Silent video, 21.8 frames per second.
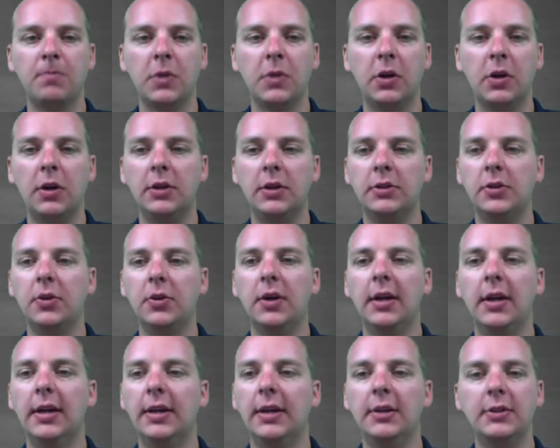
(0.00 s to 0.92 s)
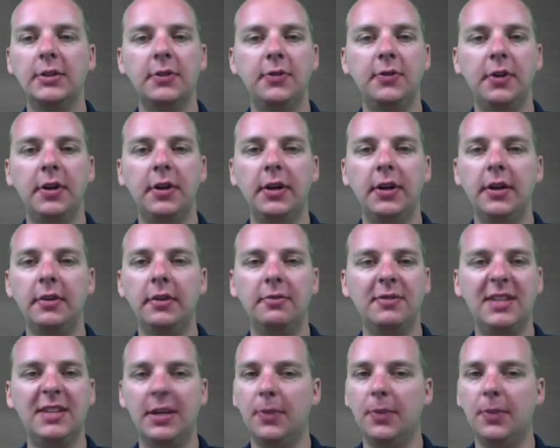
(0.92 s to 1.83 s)
All right, so here's a very
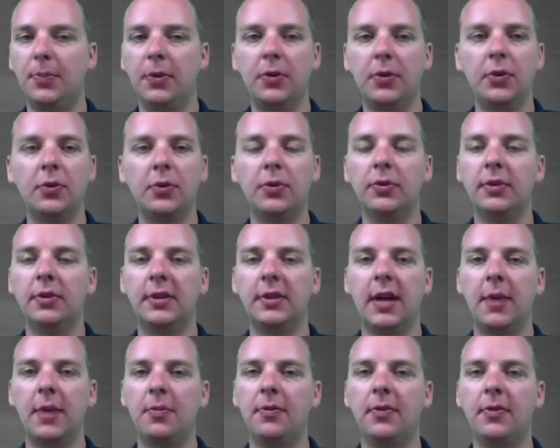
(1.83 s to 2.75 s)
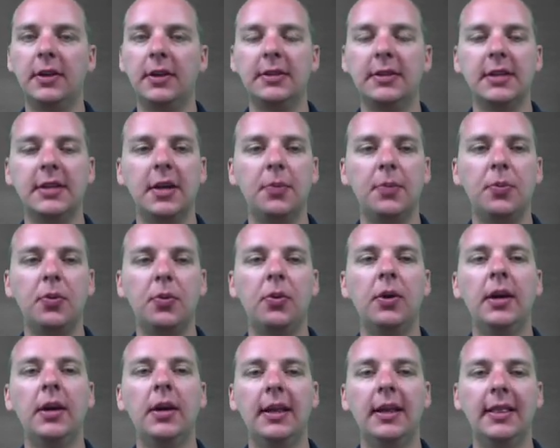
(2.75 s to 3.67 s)
typical type of
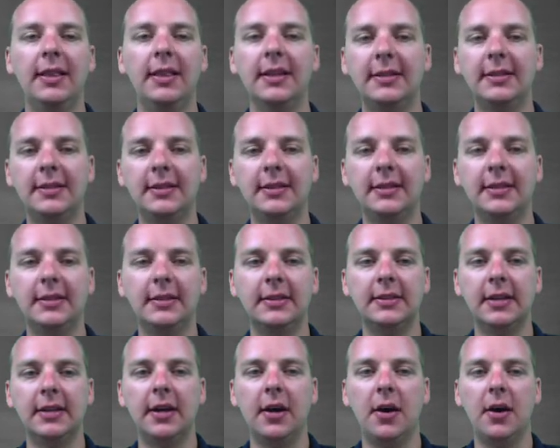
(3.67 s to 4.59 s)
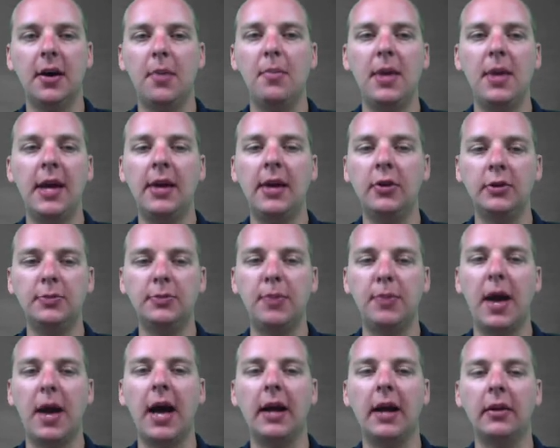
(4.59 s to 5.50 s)
example. This is a man who's
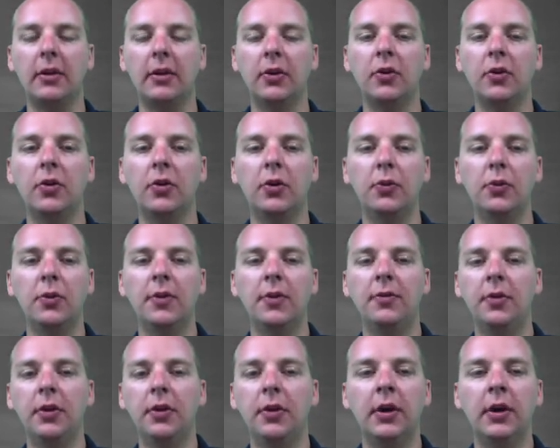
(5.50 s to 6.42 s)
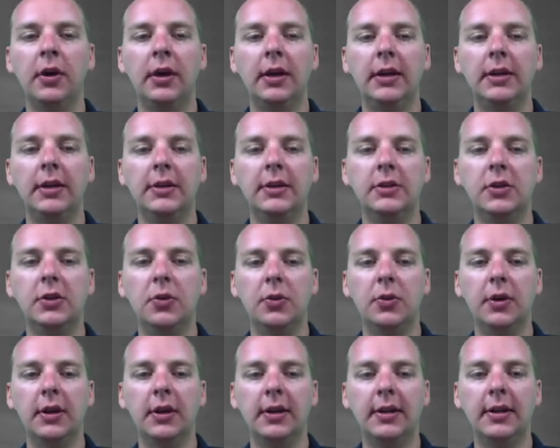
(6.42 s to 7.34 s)
paddling on a river. He's
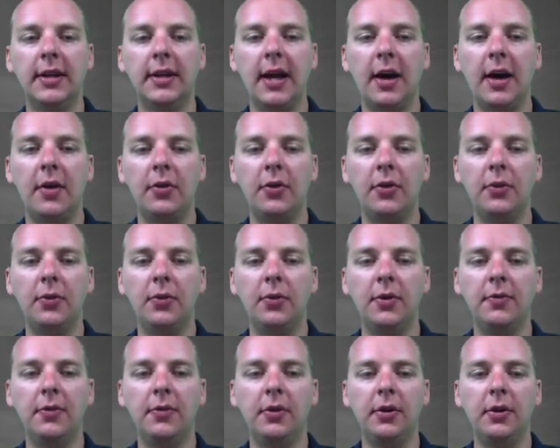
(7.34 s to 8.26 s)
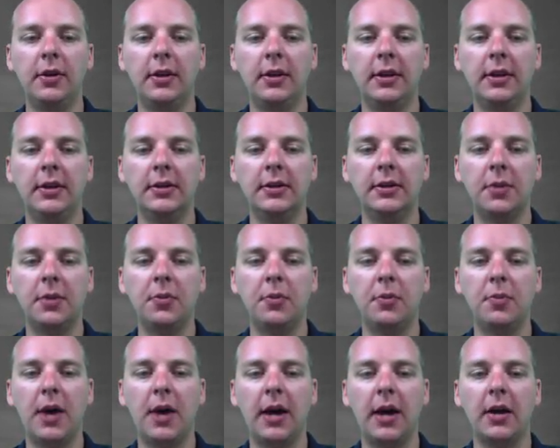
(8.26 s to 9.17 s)
going down the river and then he's coming
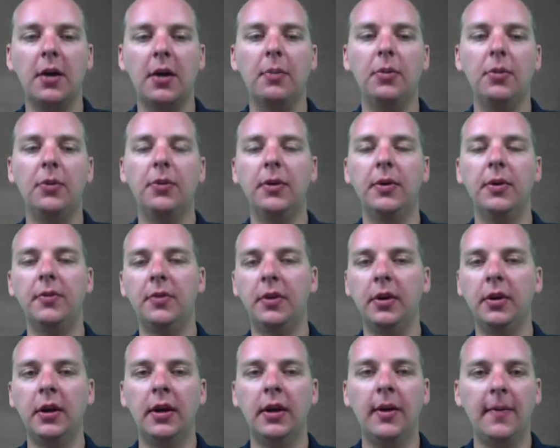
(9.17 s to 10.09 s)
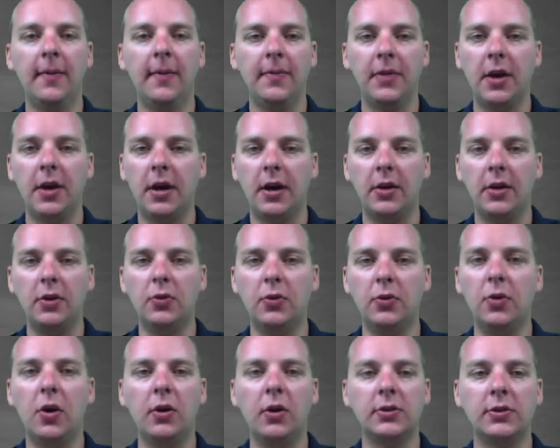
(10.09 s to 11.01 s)
back up the river. Uh,
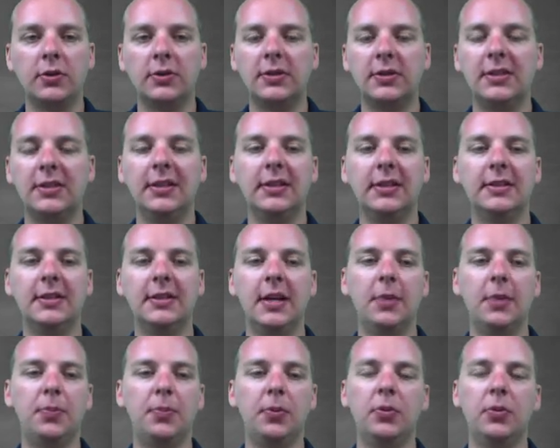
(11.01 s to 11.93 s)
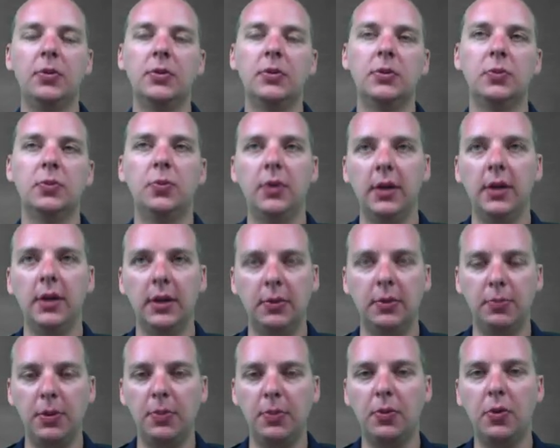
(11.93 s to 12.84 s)
you'll also see examples
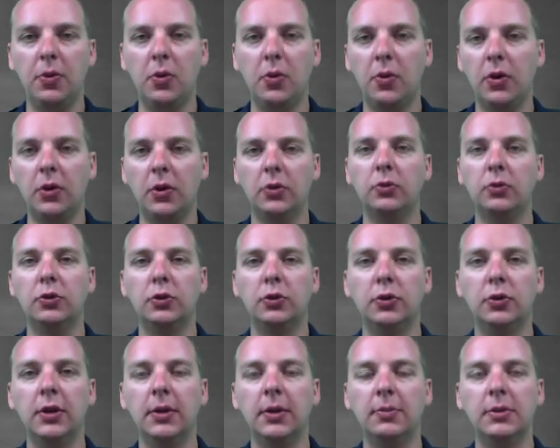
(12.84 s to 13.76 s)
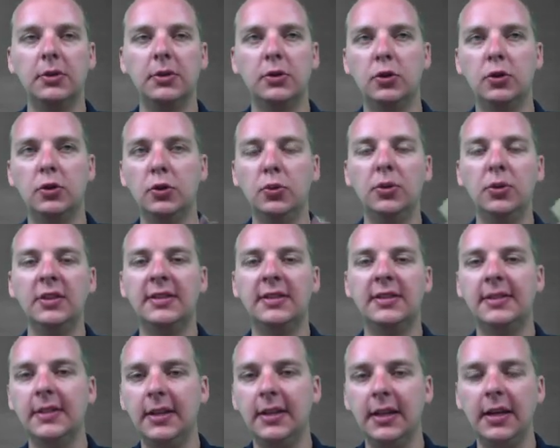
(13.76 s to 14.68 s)
with people going on trips to a
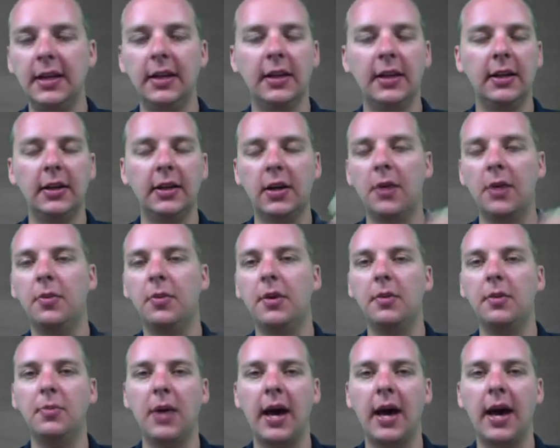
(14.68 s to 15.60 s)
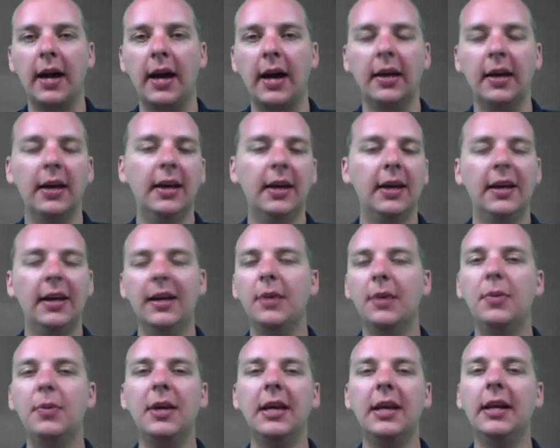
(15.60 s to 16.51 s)
city and then coming back. It
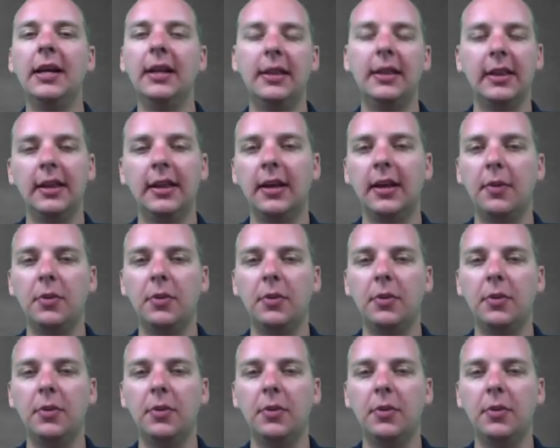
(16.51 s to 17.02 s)
could be anything.